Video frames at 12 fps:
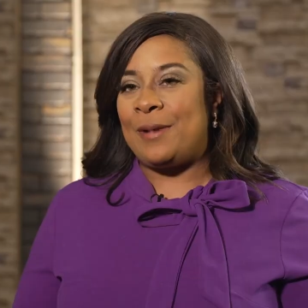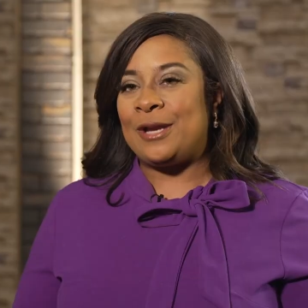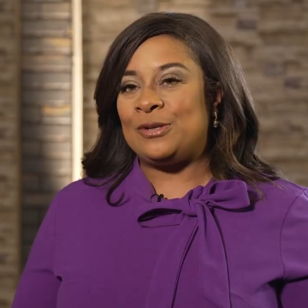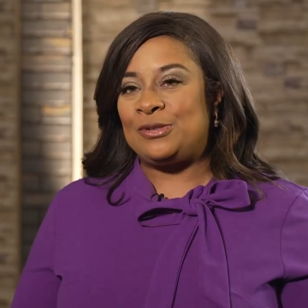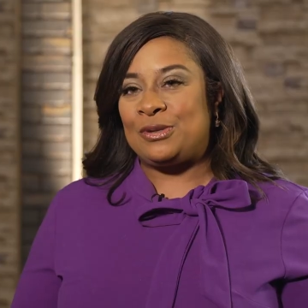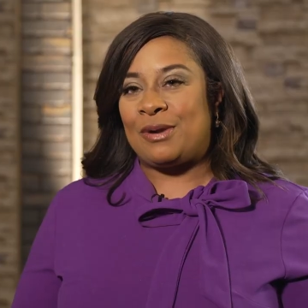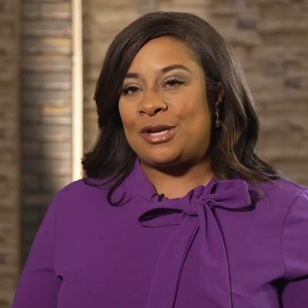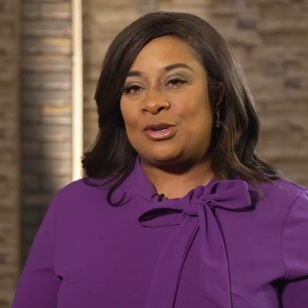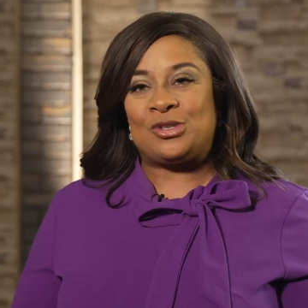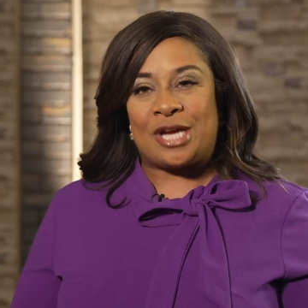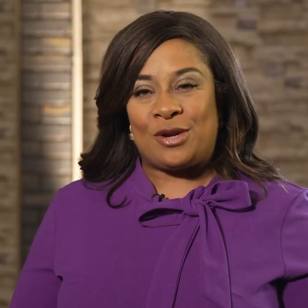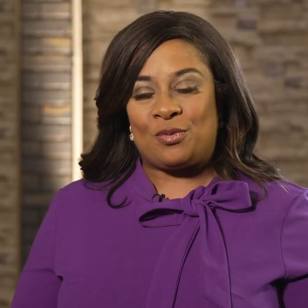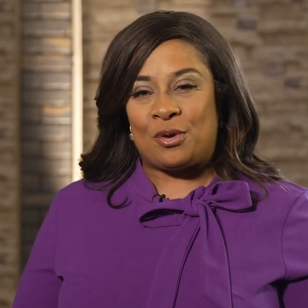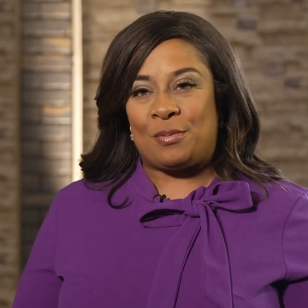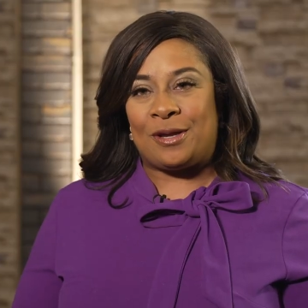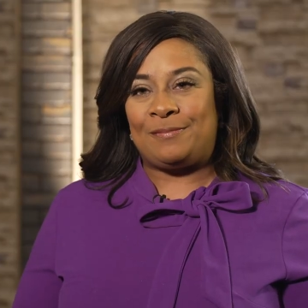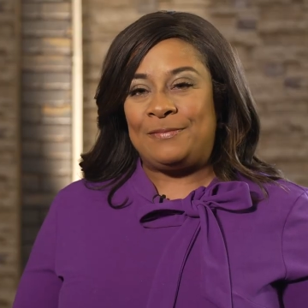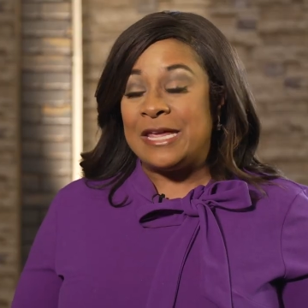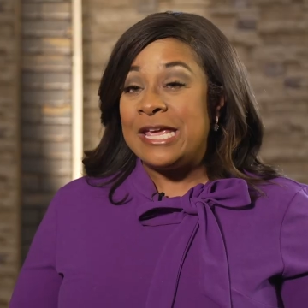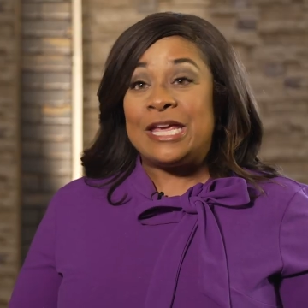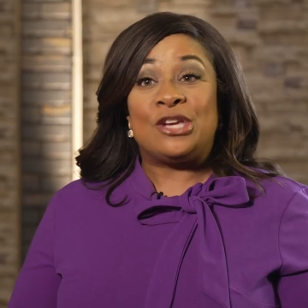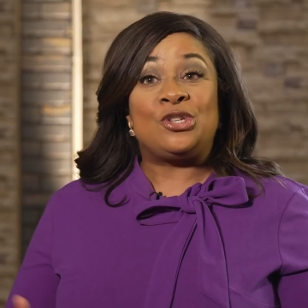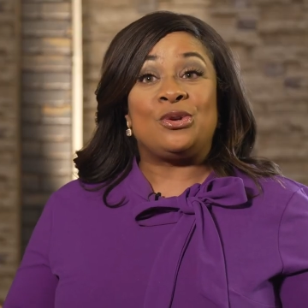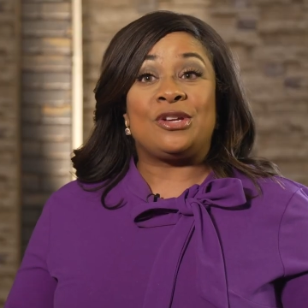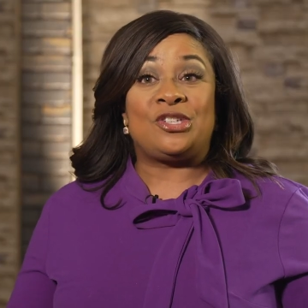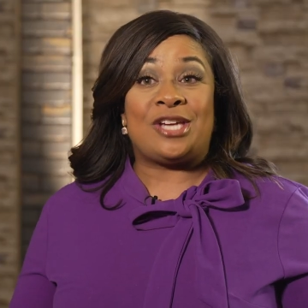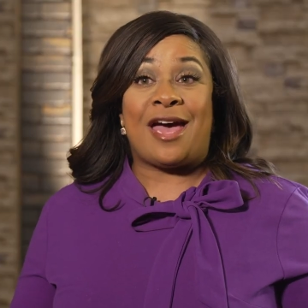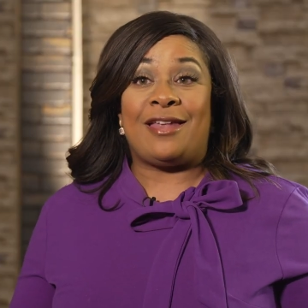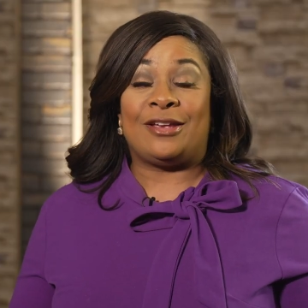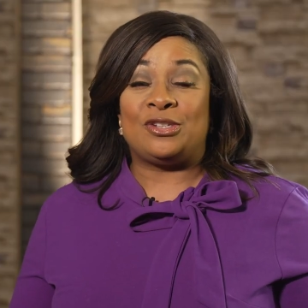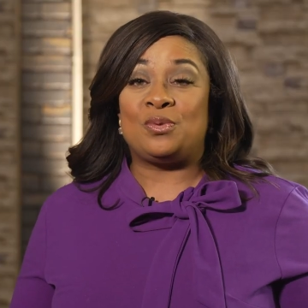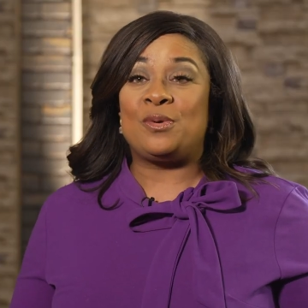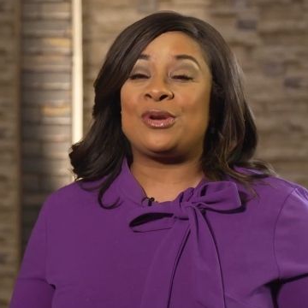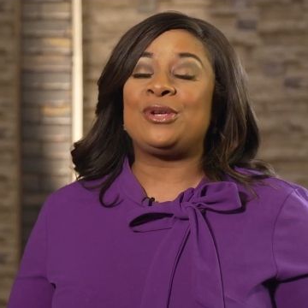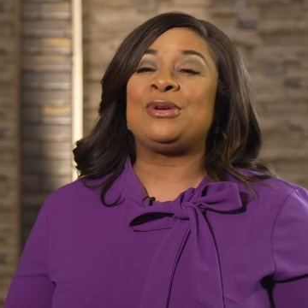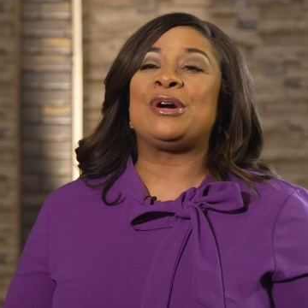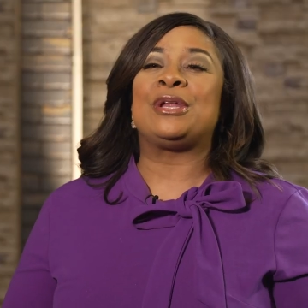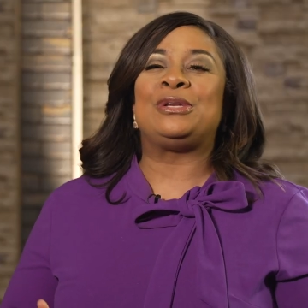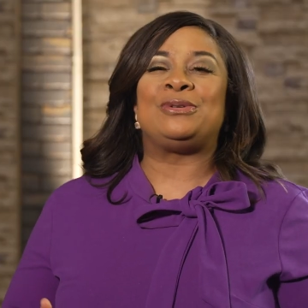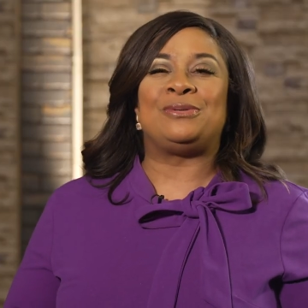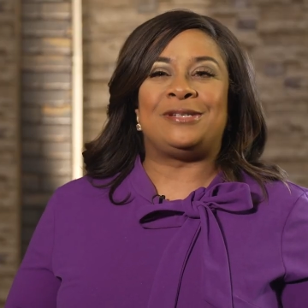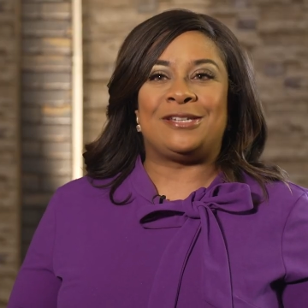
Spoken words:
My news director, Jane Rubin, issued a challenge. What are you going to do